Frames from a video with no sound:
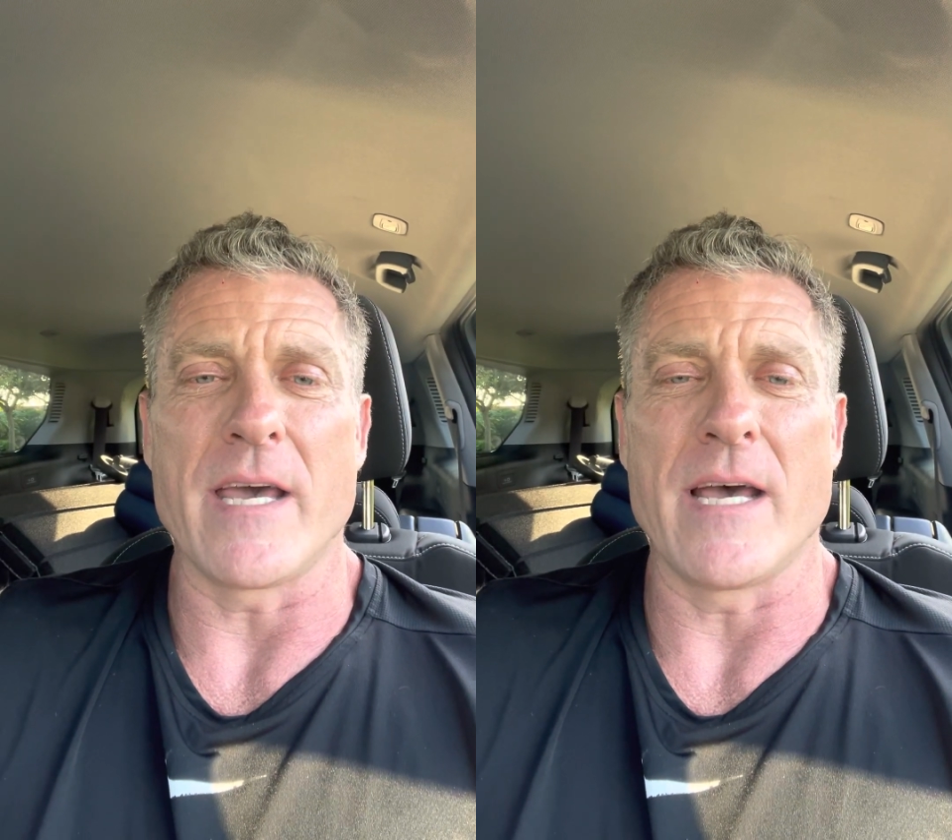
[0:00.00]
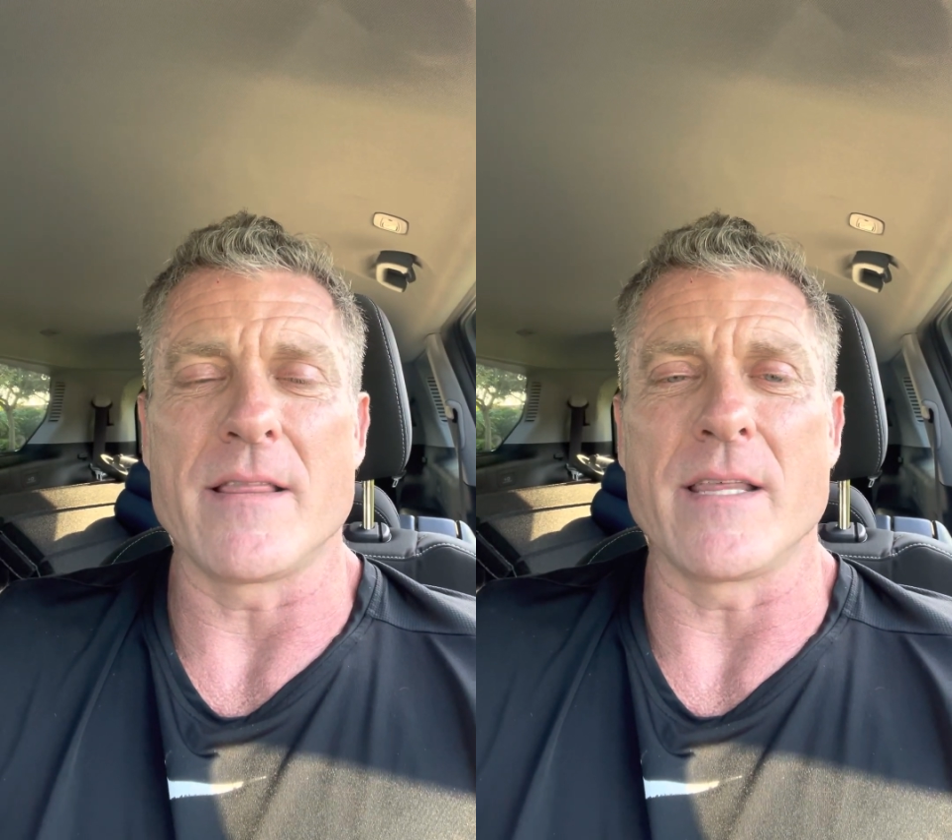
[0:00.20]

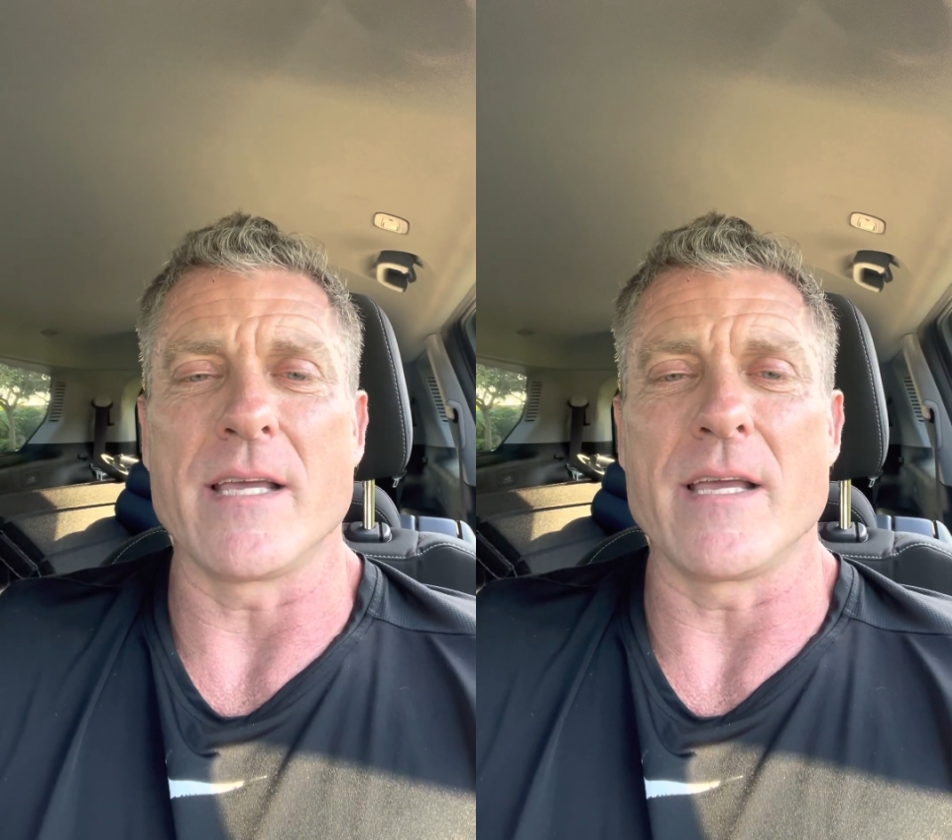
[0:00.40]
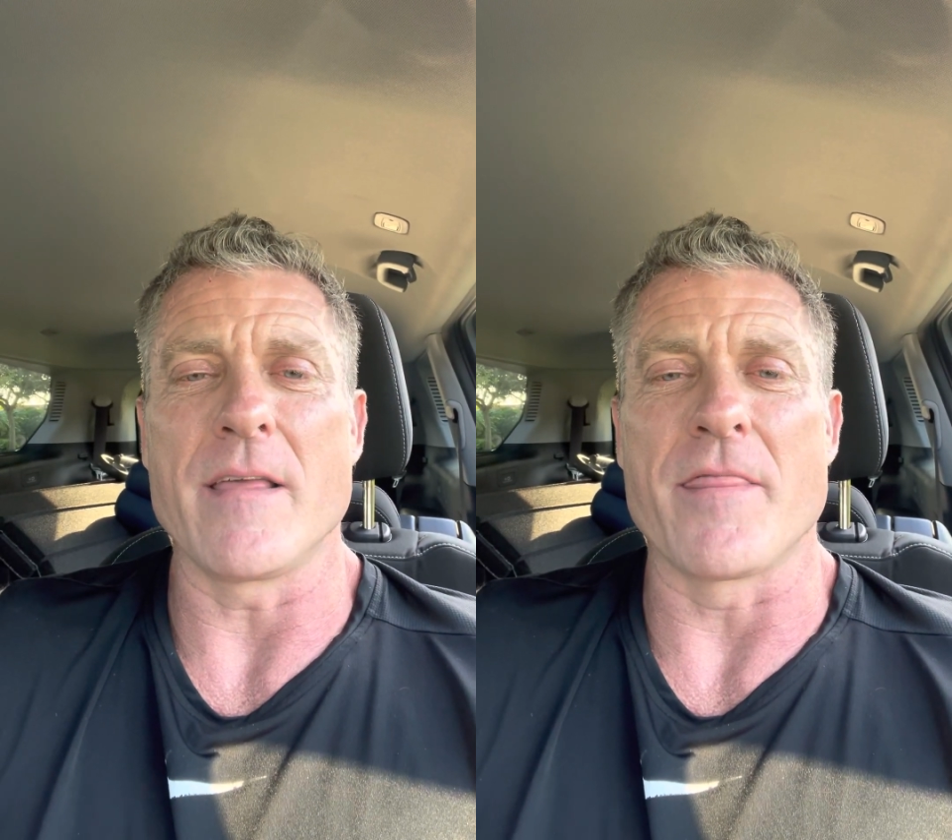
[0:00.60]
at
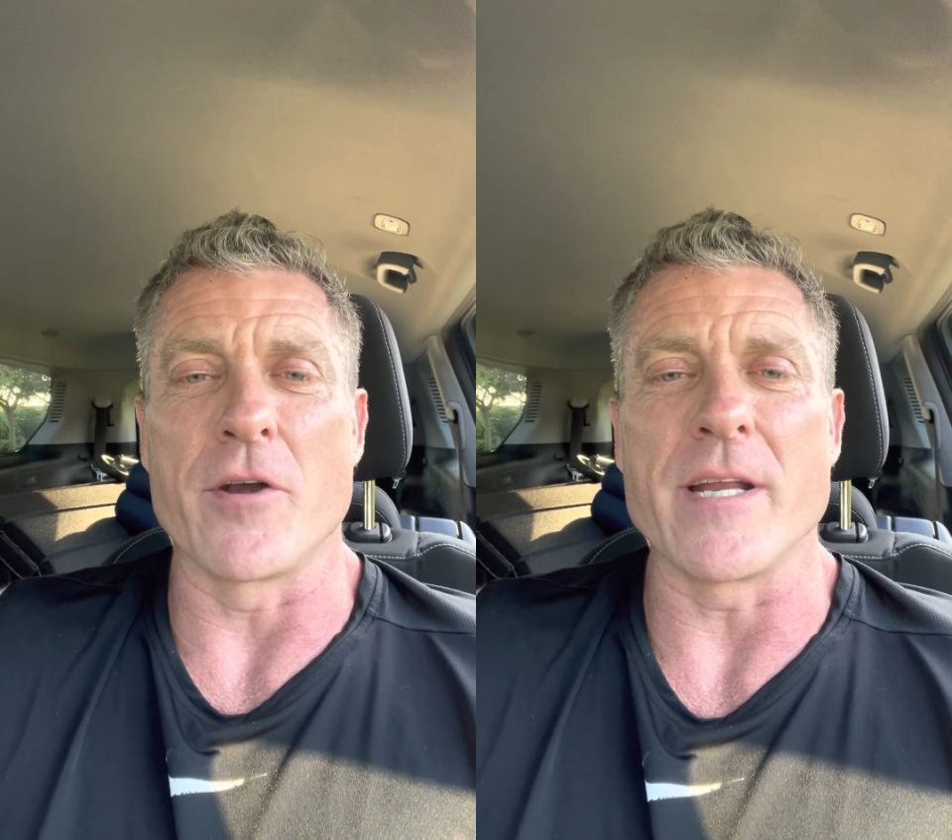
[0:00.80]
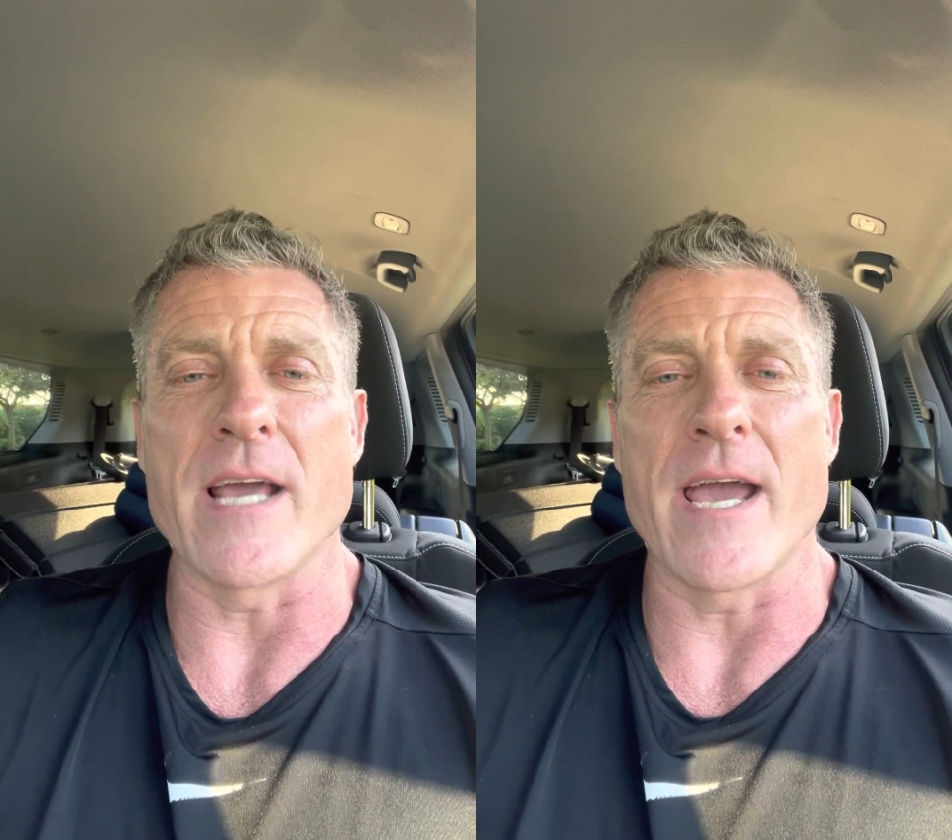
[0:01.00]
the
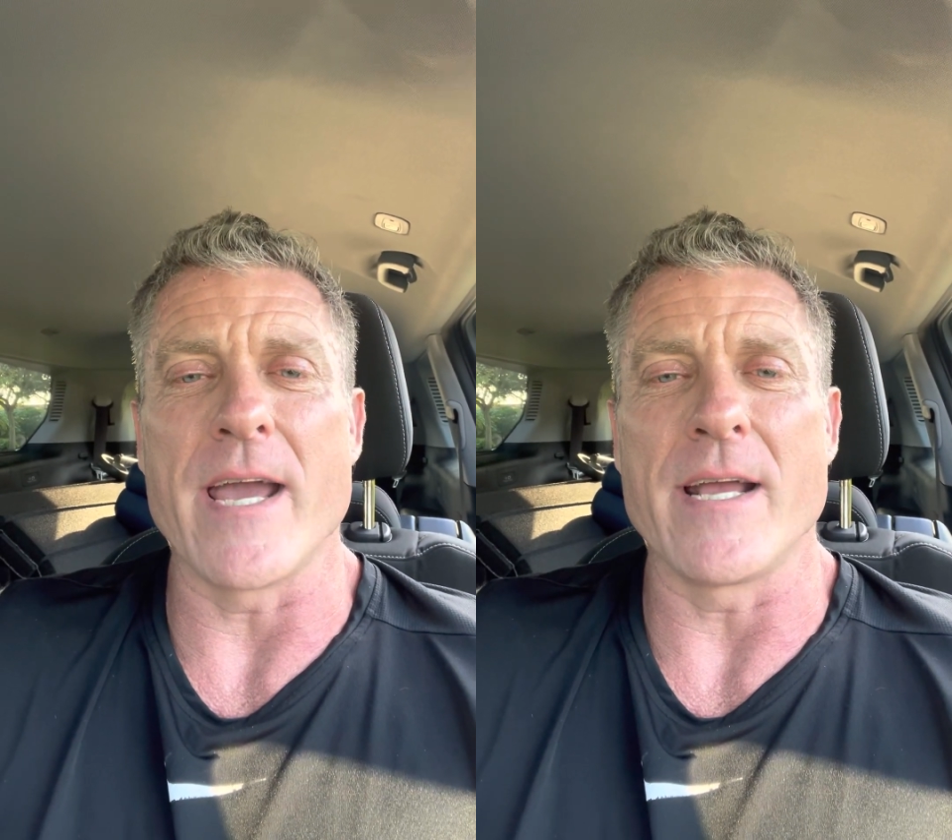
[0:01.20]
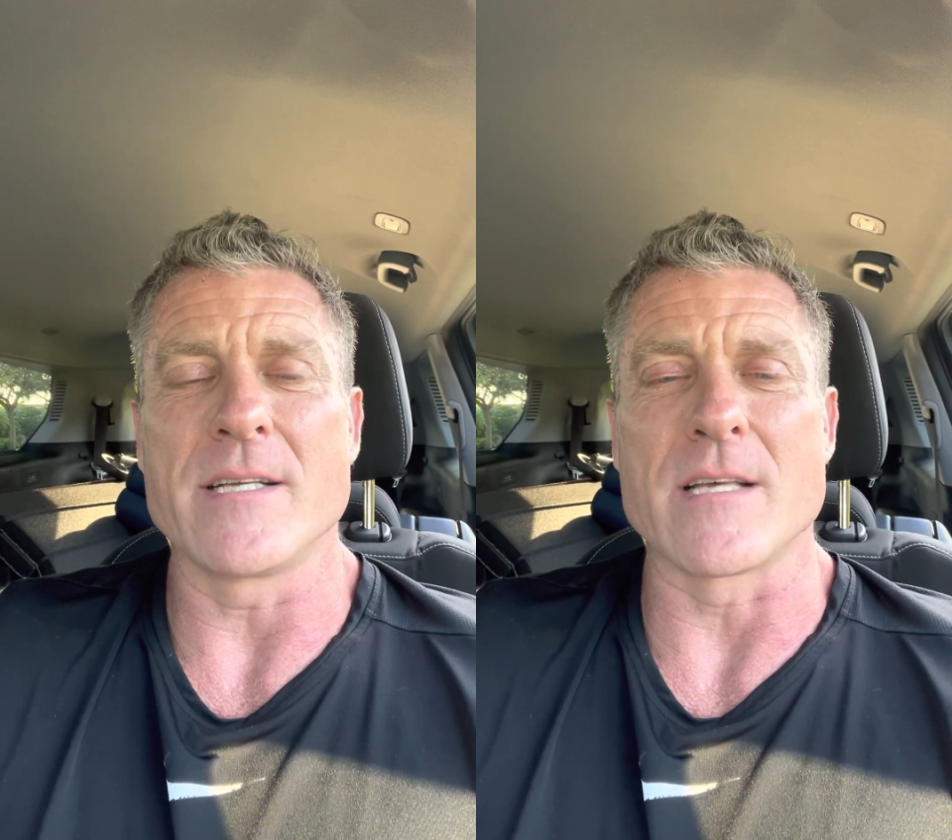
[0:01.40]

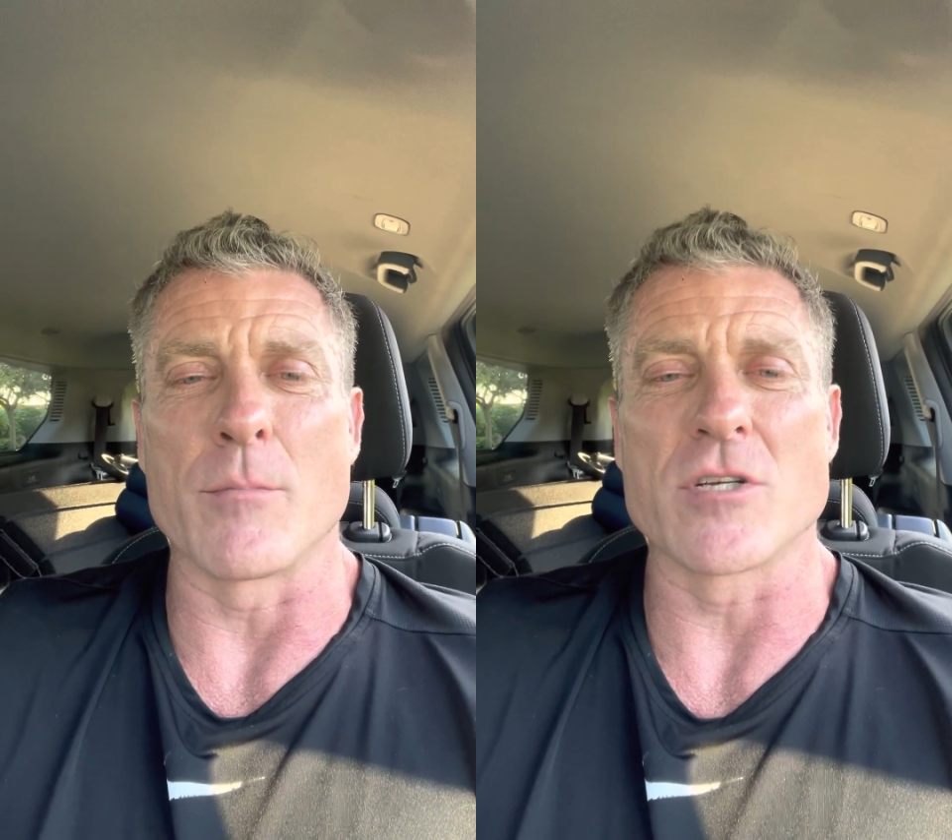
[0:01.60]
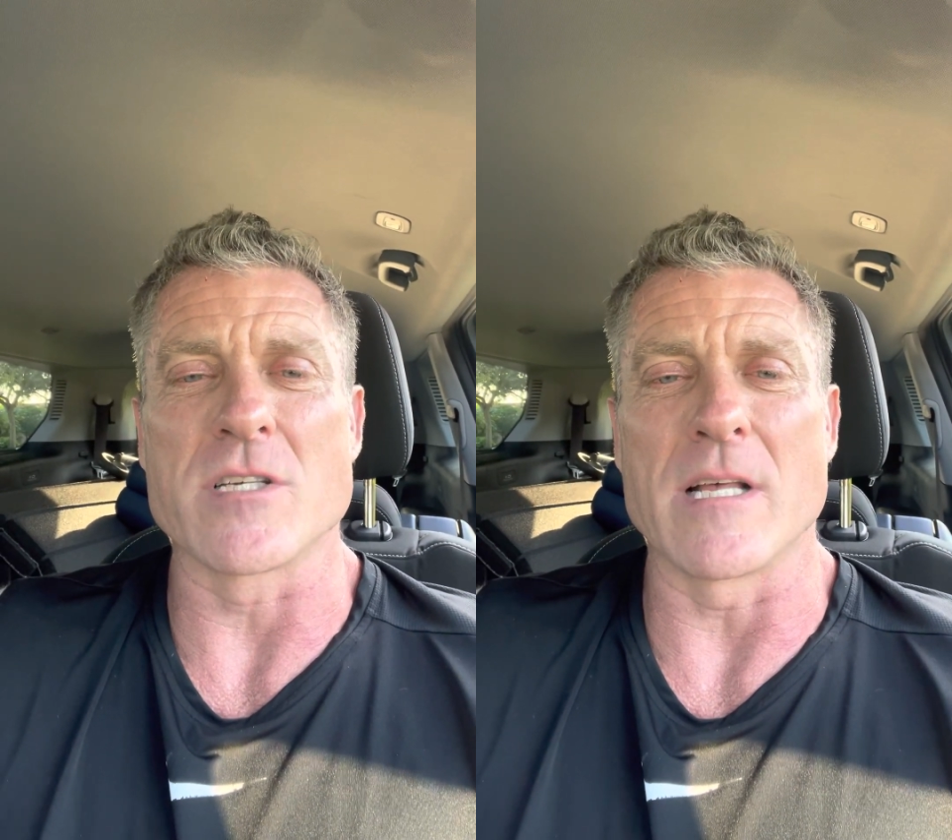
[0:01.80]
30-day
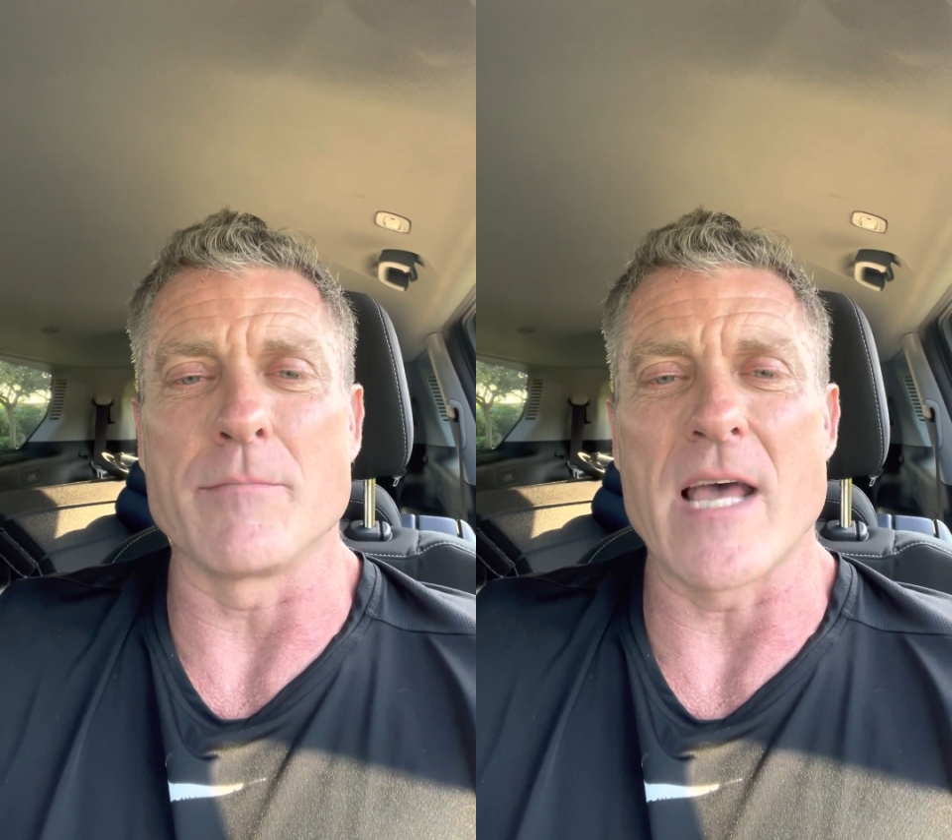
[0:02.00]
Summer Slim